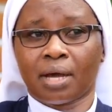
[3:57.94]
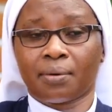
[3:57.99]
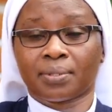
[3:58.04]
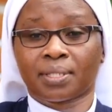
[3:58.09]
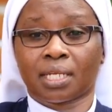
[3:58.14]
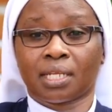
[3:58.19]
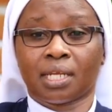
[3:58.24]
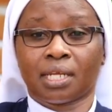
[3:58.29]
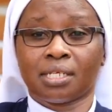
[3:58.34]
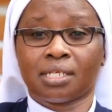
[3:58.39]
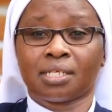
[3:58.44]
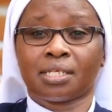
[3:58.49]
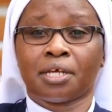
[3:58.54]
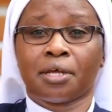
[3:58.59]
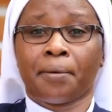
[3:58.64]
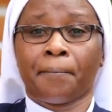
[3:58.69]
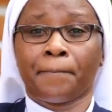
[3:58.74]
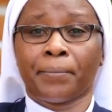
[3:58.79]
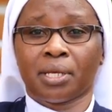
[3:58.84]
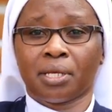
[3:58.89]
started
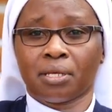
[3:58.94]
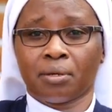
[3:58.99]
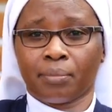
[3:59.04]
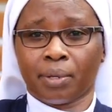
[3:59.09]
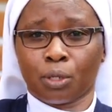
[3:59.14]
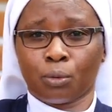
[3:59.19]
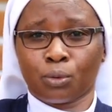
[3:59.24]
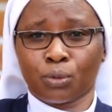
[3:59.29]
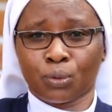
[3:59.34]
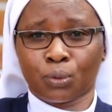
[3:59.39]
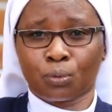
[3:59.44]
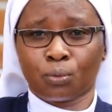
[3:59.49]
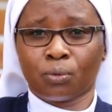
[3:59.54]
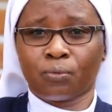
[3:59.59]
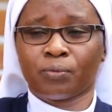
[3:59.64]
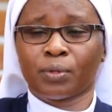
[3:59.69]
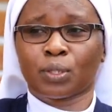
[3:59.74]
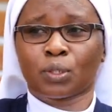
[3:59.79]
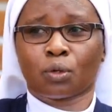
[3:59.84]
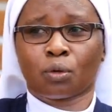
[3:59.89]
paying my own
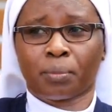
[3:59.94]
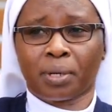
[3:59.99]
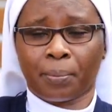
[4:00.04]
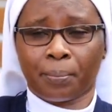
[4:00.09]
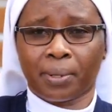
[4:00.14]
school fees, or my